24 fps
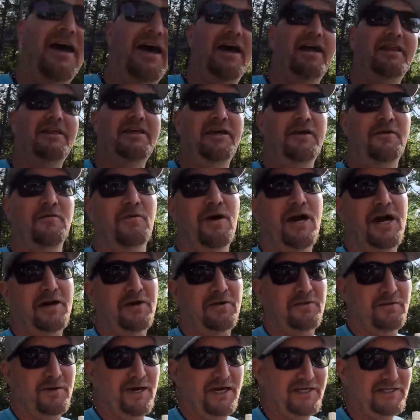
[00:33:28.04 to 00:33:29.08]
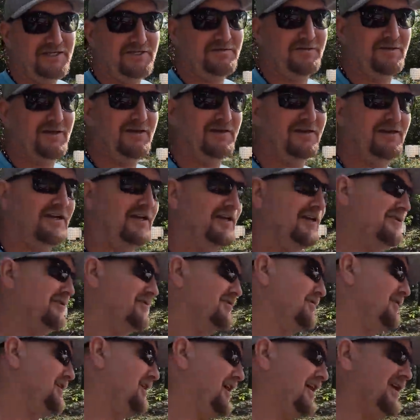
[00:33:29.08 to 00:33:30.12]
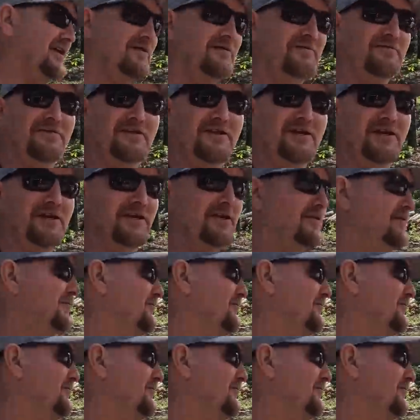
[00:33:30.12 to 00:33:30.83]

I think Ryder might smell the other cat over there